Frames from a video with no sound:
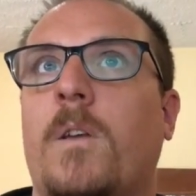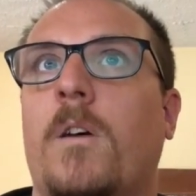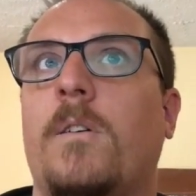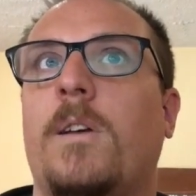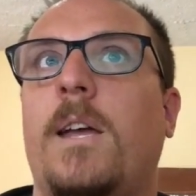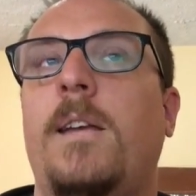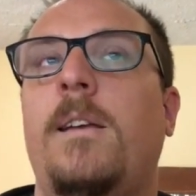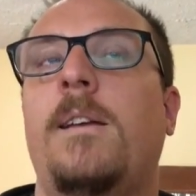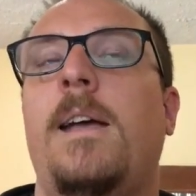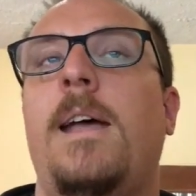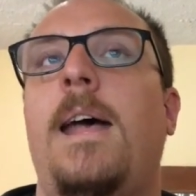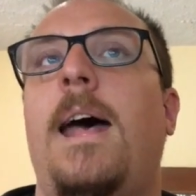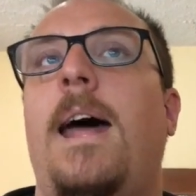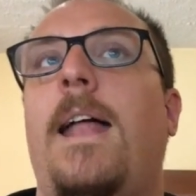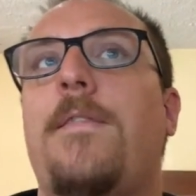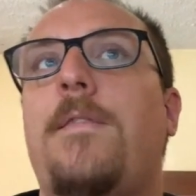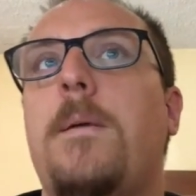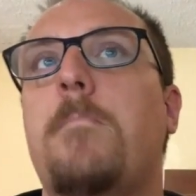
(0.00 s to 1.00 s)
Okay,
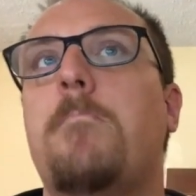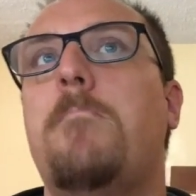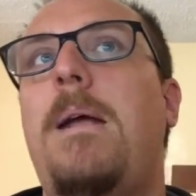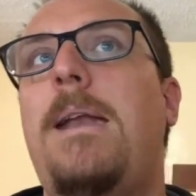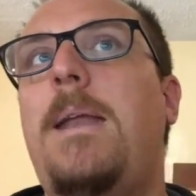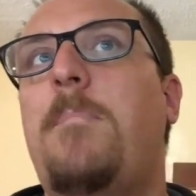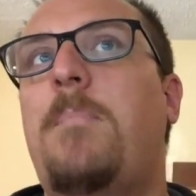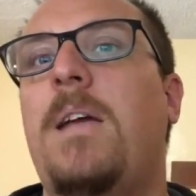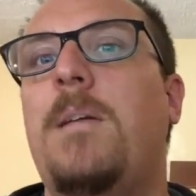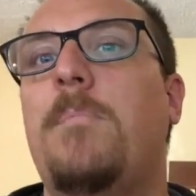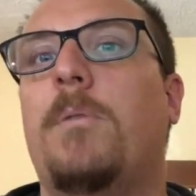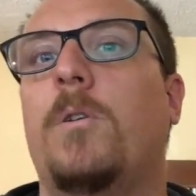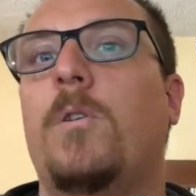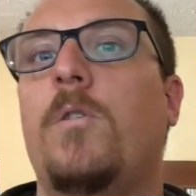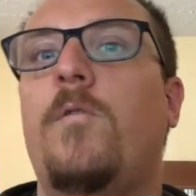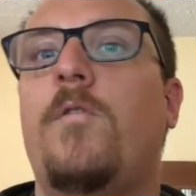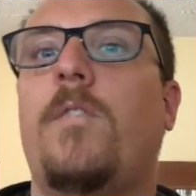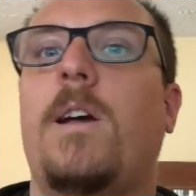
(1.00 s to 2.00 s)
I think many
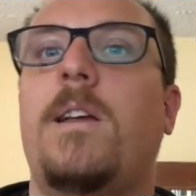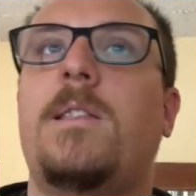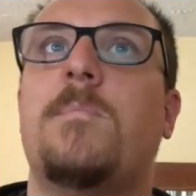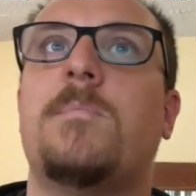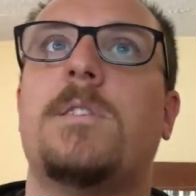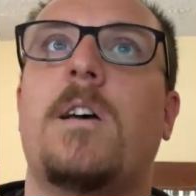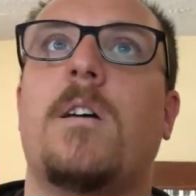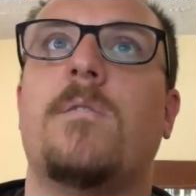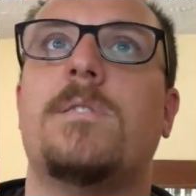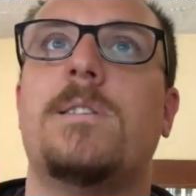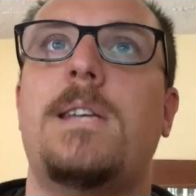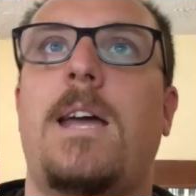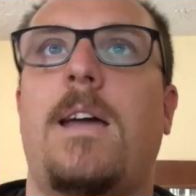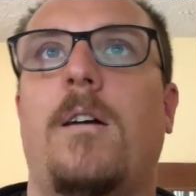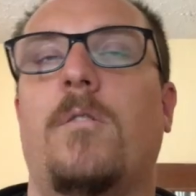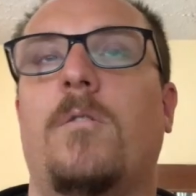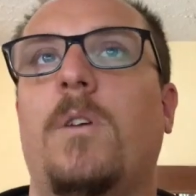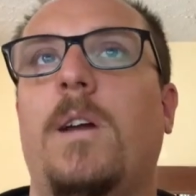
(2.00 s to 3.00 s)
people who find themselves
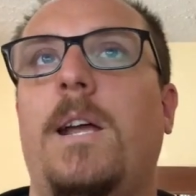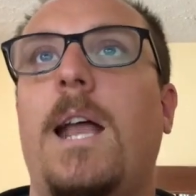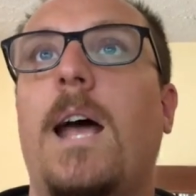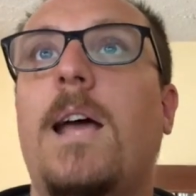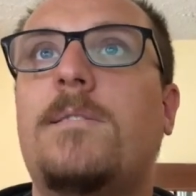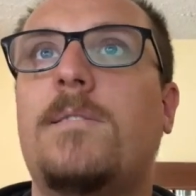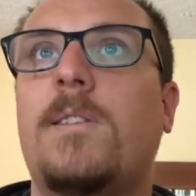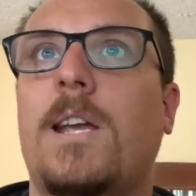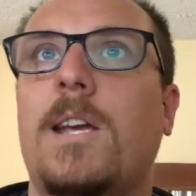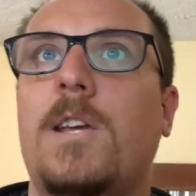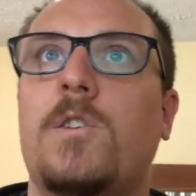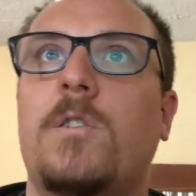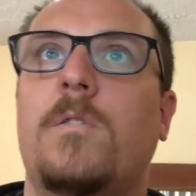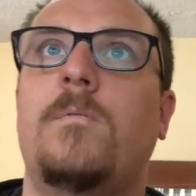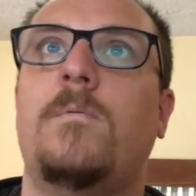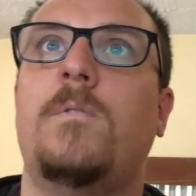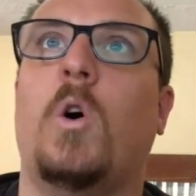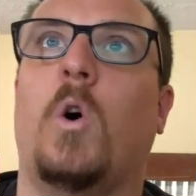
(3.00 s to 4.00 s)
now in
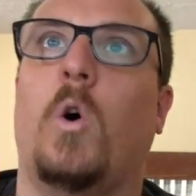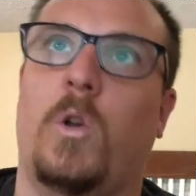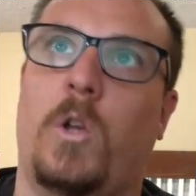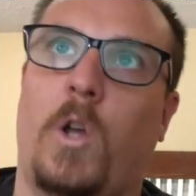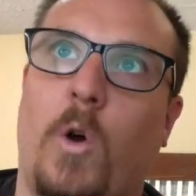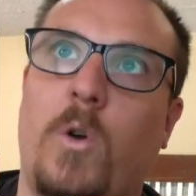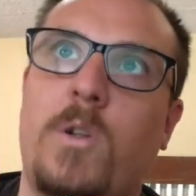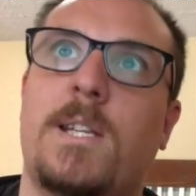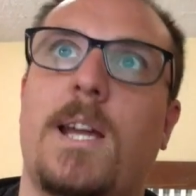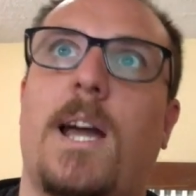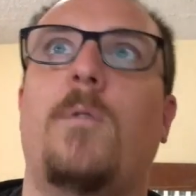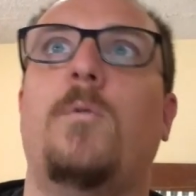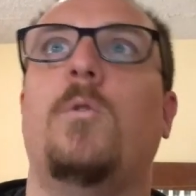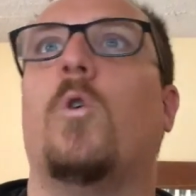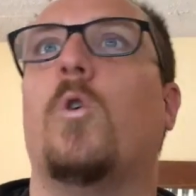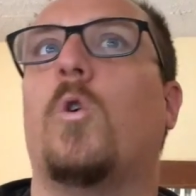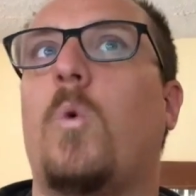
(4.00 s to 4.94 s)
isolation or lockdown or